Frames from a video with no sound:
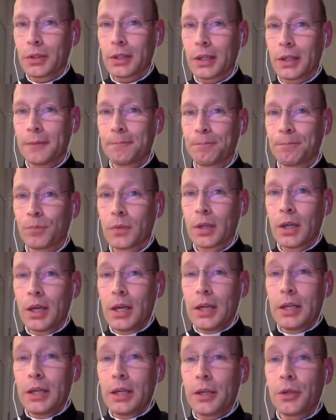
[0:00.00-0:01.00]
Okay?
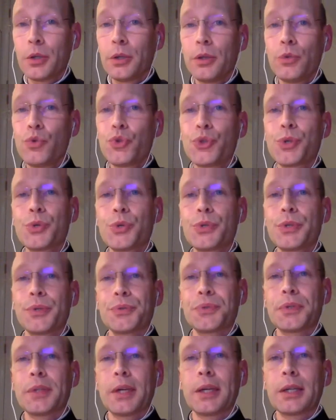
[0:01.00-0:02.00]
Now, you don't choose
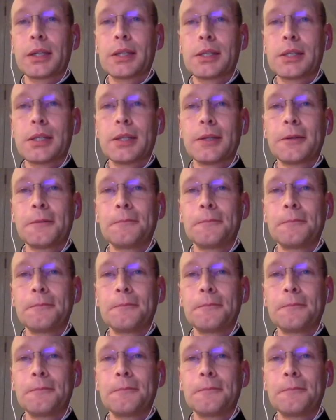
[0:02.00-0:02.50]
those things.